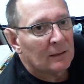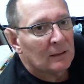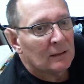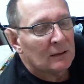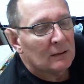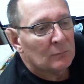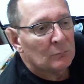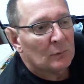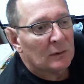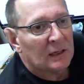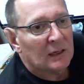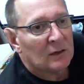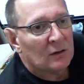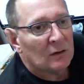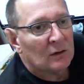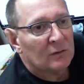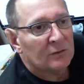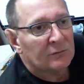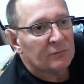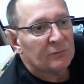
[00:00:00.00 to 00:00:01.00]
what I
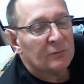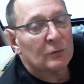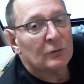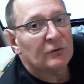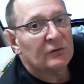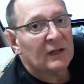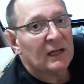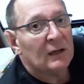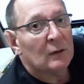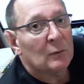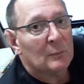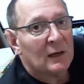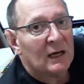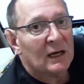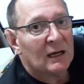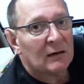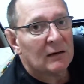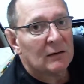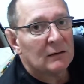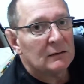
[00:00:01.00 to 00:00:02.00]
call the full-scale
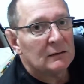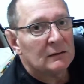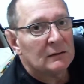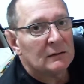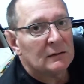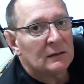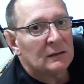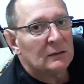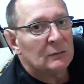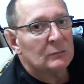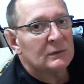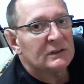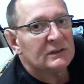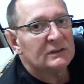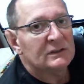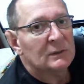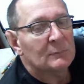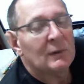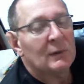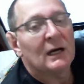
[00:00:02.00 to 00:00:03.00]
model, which
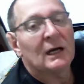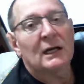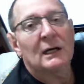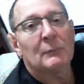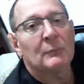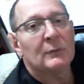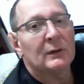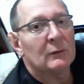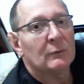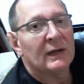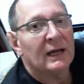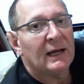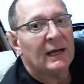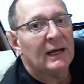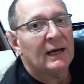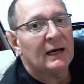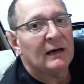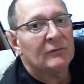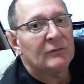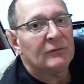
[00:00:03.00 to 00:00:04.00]
is a mock-up that we
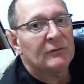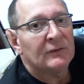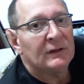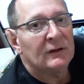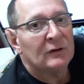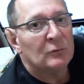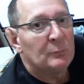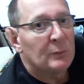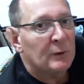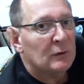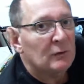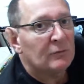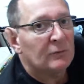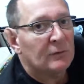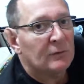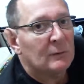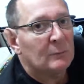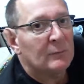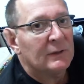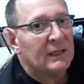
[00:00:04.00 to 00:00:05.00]
have that is built
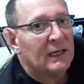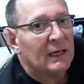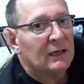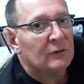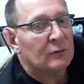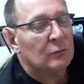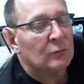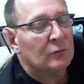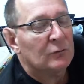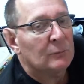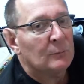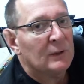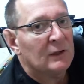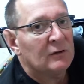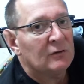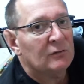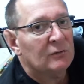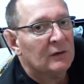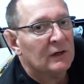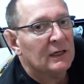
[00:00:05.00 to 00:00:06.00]
from the actual
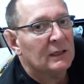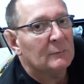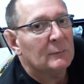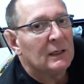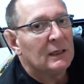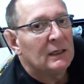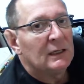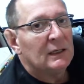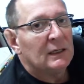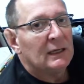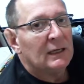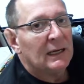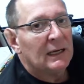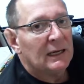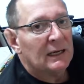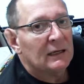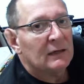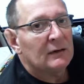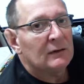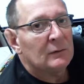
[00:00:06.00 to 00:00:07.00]
space frame
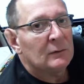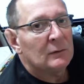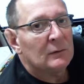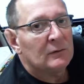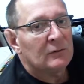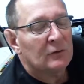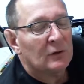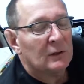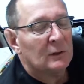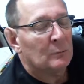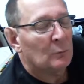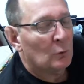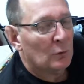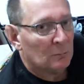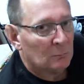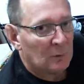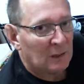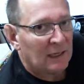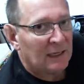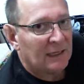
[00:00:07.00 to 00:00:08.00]
and circuit
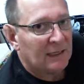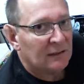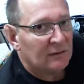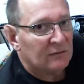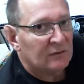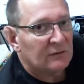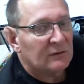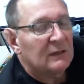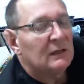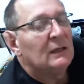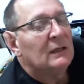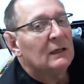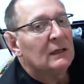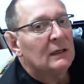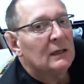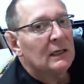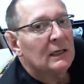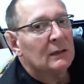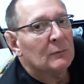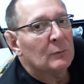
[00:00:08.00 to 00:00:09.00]
board blanks,
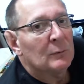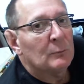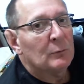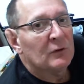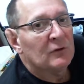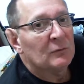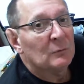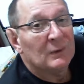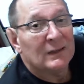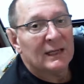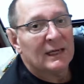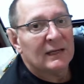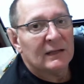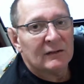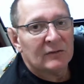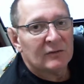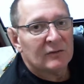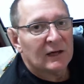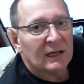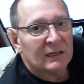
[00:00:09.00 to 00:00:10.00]
and we put some lead
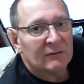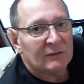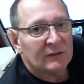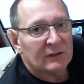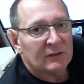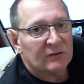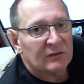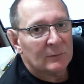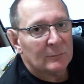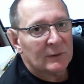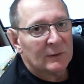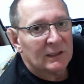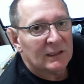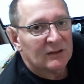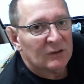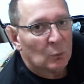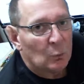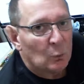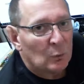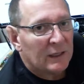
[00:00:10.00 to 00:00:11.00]
inside of it to simulate
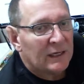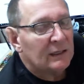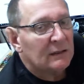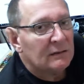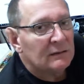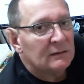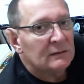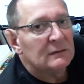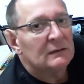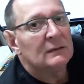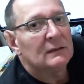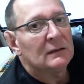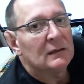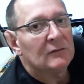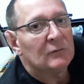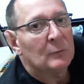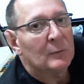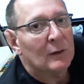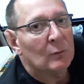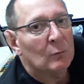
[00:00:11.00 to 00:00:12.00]
the weight
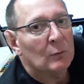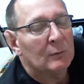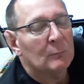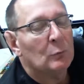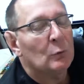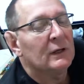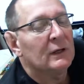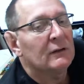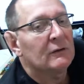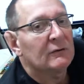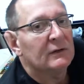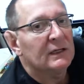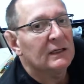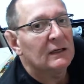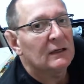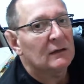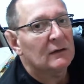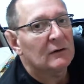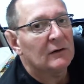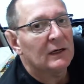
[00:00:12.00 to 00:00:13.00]
of about 1.3
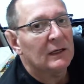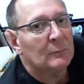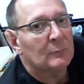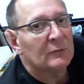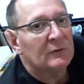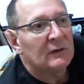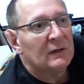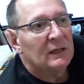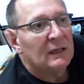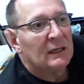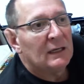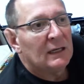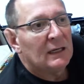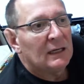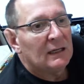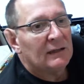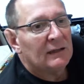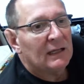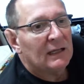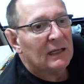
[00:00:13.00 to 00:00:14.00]
kilograms.
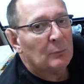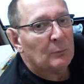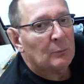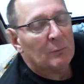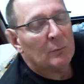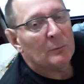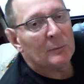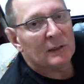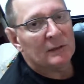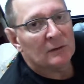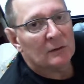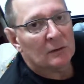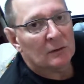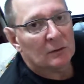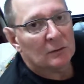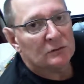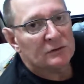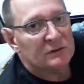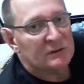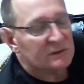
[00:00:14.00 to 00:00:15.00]
That's probably about the
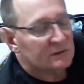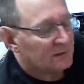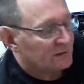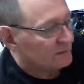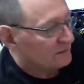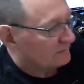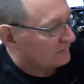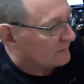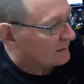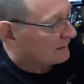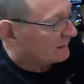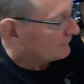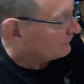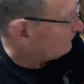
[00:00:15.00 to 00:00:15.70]
closest that you've come.